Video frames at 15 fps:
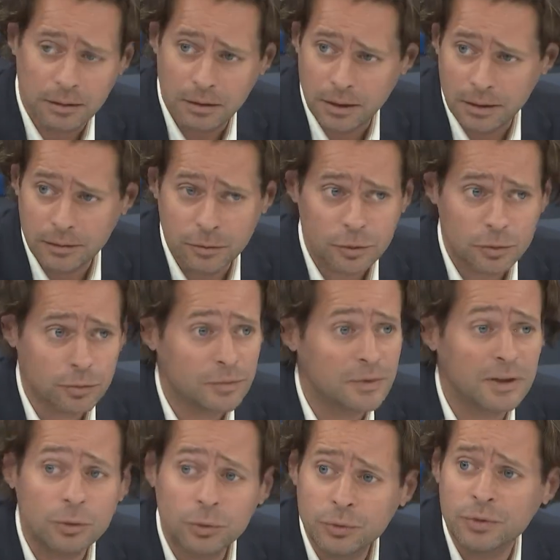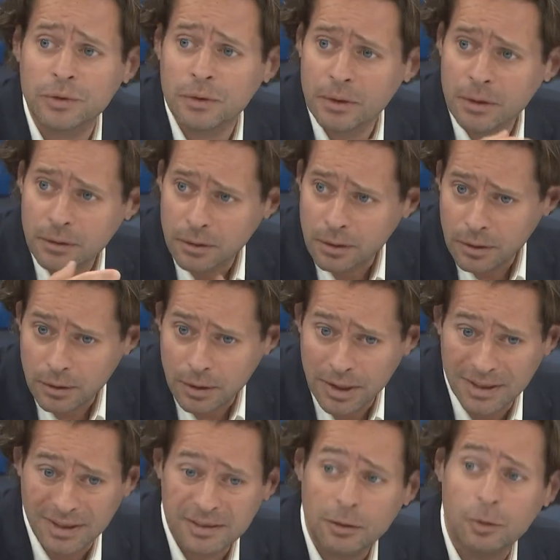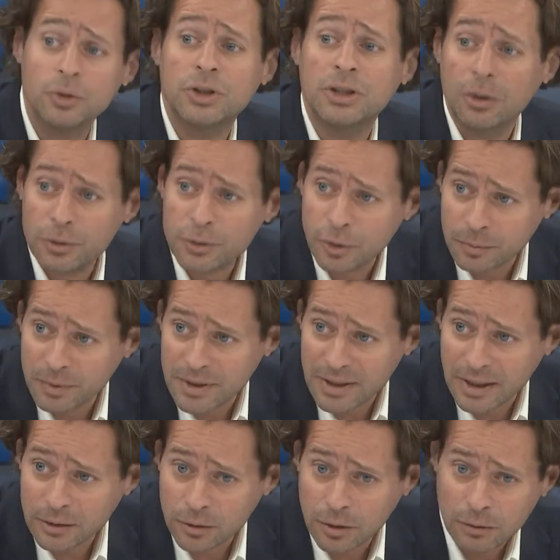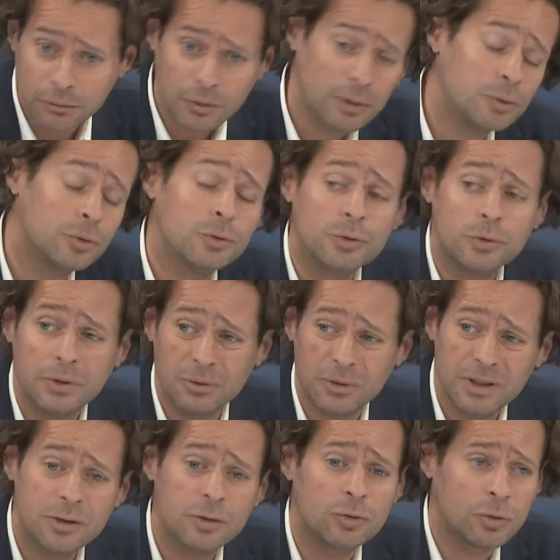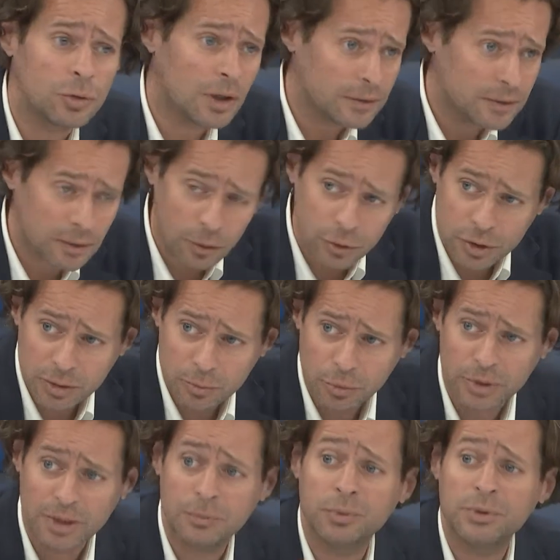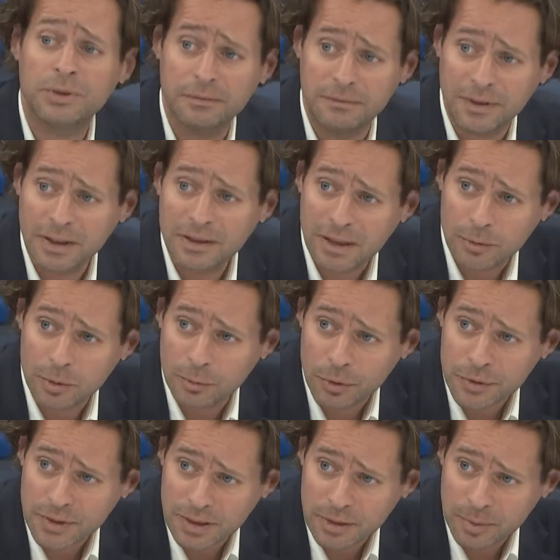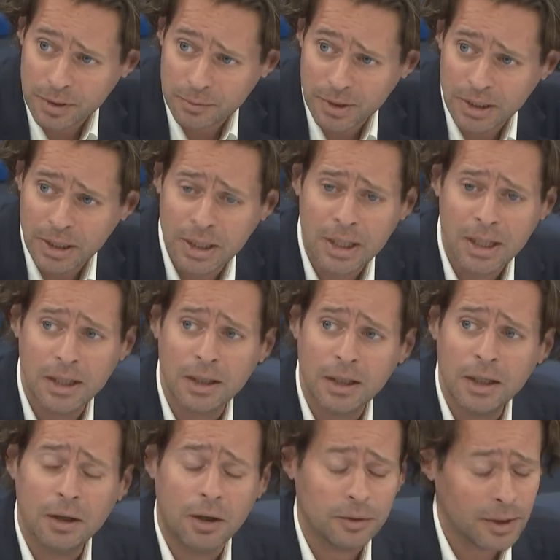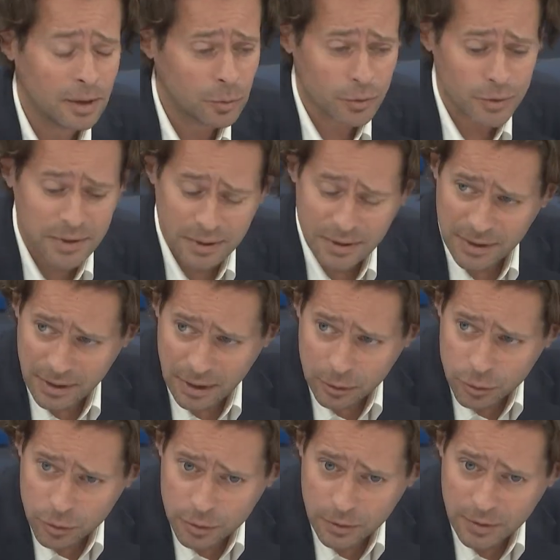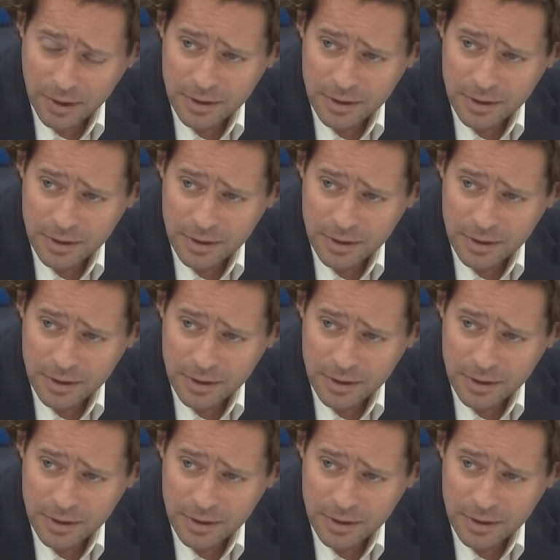So before even having feedback, there's the notion of listening and talking with all of those involved so that they have their